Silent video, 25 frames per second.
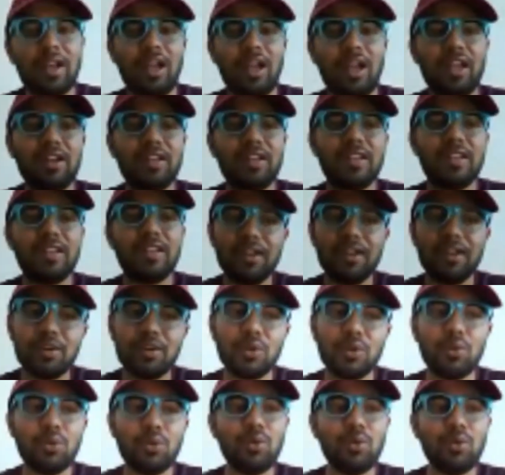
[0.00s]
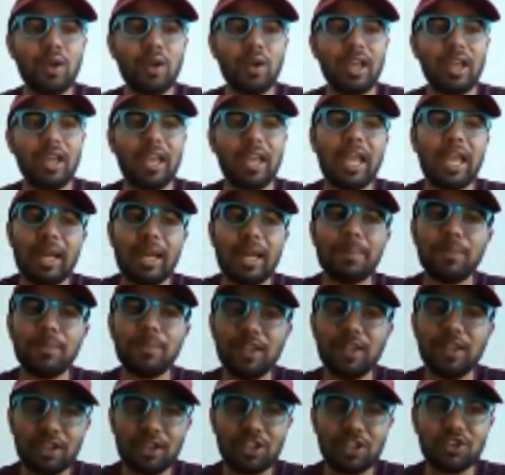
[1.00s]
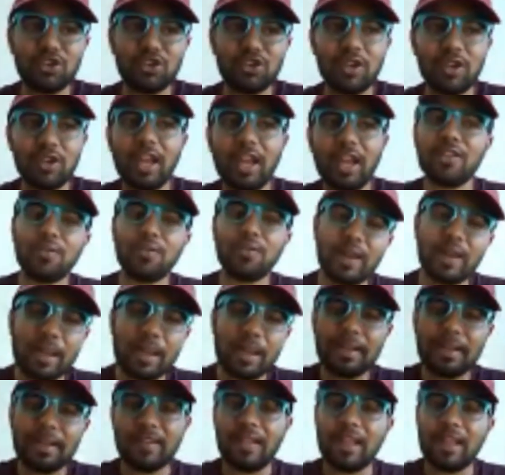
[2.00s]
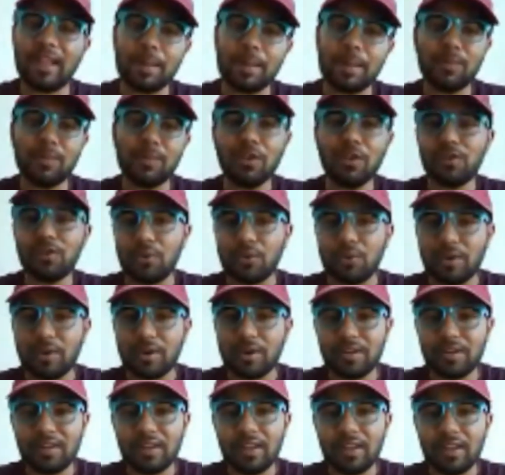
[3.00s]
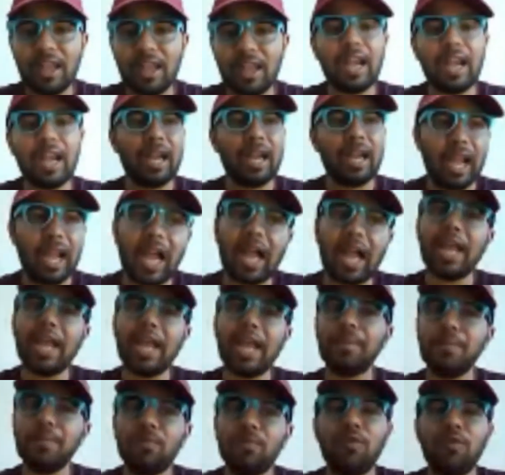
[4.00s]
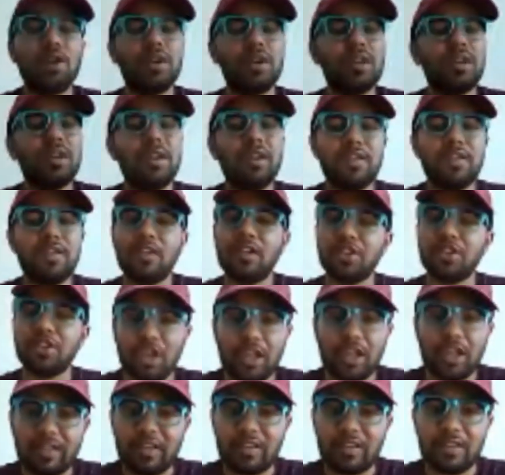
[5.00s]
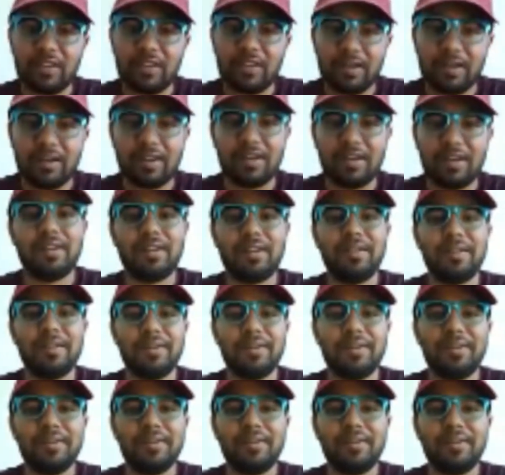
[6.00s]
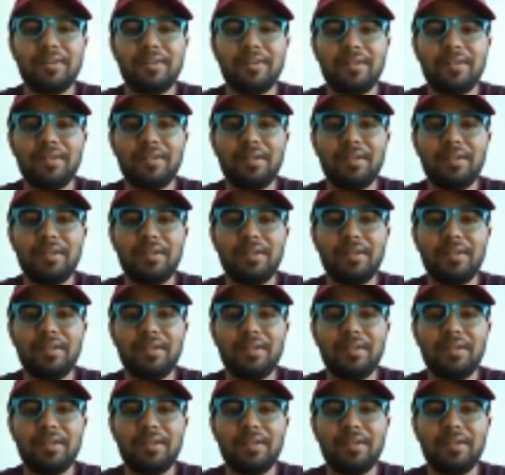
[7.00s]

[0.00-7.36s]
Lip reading: assistants are there to help the teacher as well as help the students, and I am one such assistant.